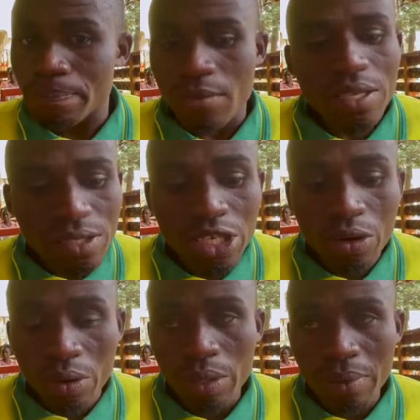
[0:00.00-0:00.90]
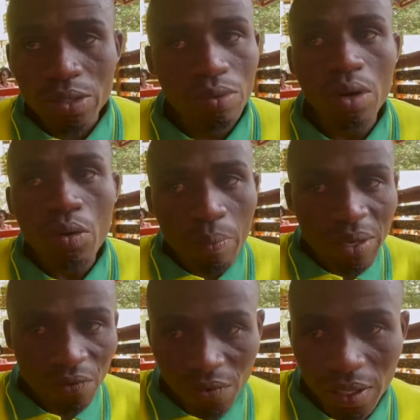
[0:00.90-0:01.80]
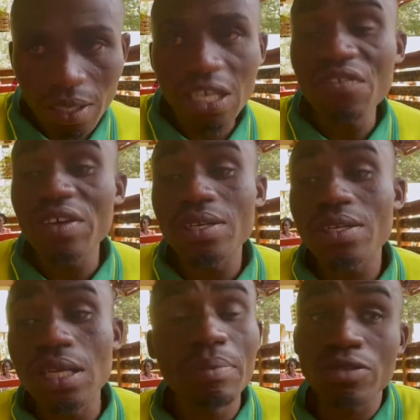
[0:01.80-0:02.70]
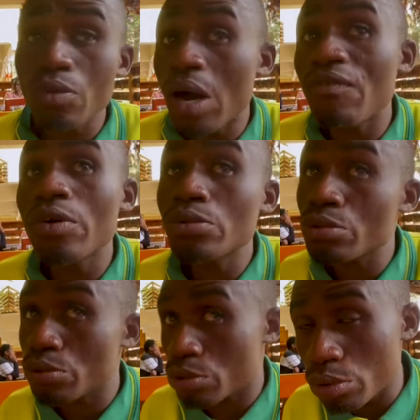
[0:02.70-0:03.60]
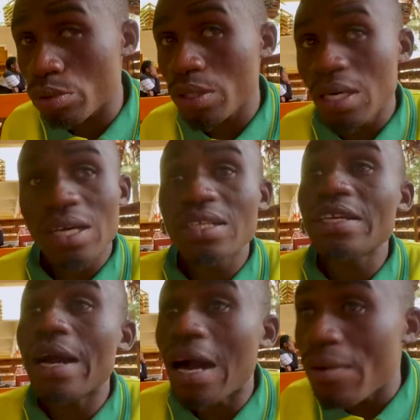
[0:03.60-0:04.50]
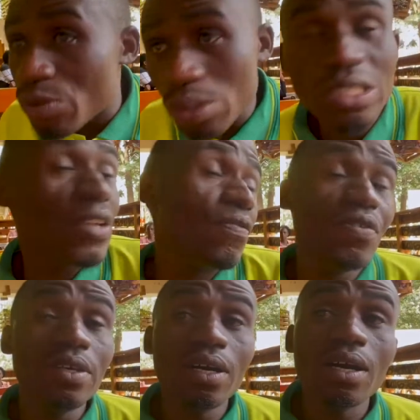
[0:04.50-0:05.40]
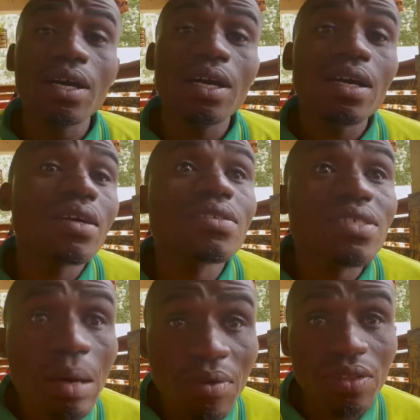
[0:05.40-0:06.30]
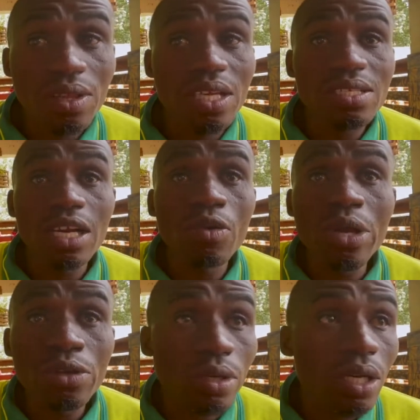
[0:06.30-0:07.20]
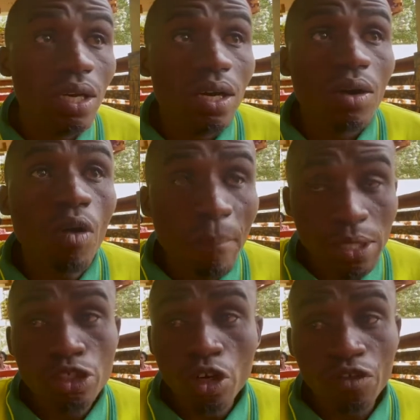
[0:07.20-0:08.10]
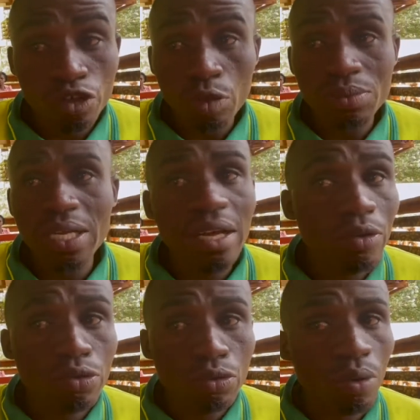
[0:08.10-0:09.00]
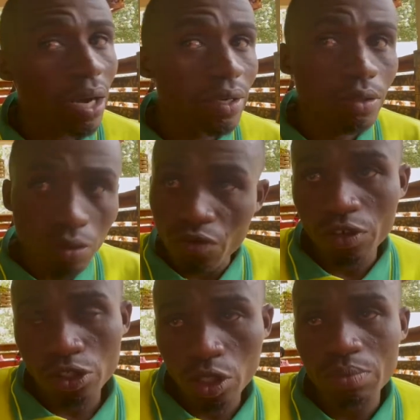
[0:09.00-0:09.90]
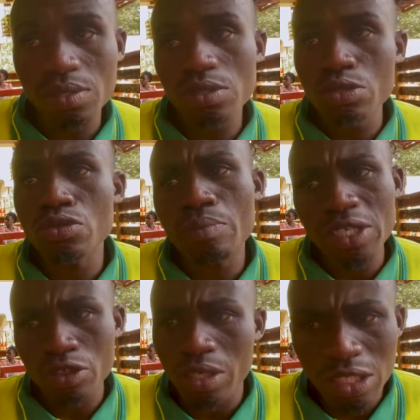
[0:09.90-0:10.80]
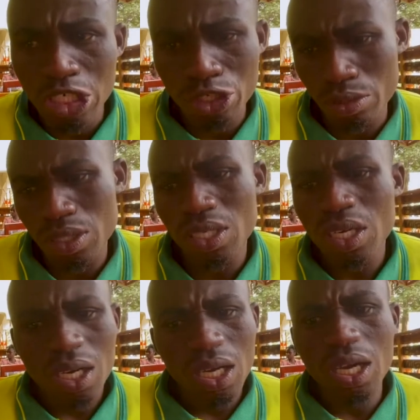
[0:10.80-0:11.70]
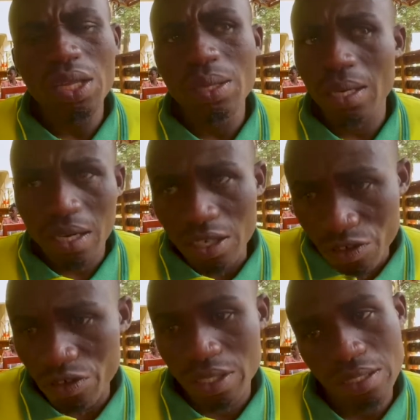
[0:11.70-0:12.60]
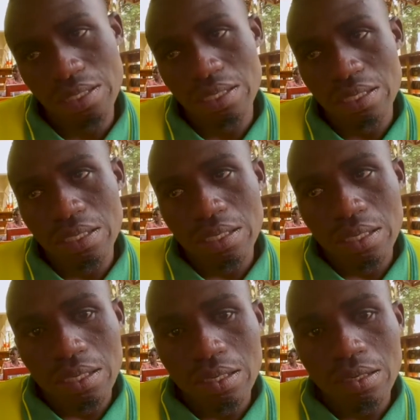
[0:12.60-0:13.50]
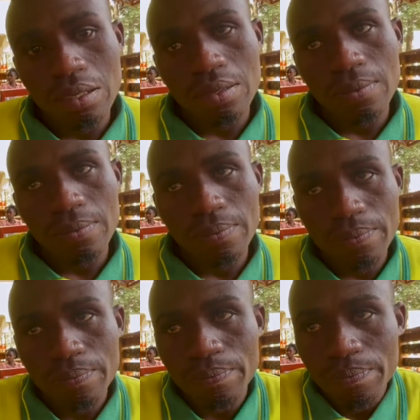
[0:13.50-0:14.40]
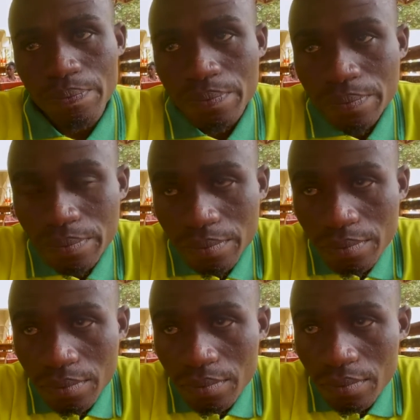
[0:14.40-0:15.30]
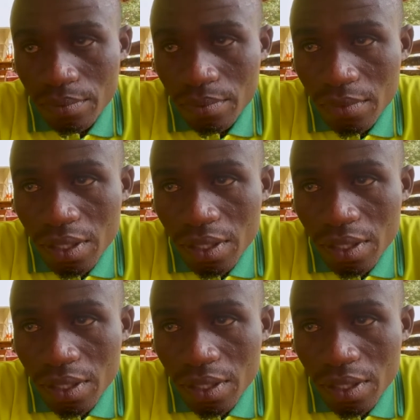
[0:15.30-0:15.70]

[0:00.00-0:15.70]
seeing all the Batwa who may fear, even the Batwa who have gone to school, they totally fear some of the things like going competition of jobs. They cannot go and look for jobs due to marginalization in the country. Mm. And how many Batwa are there in Uganda?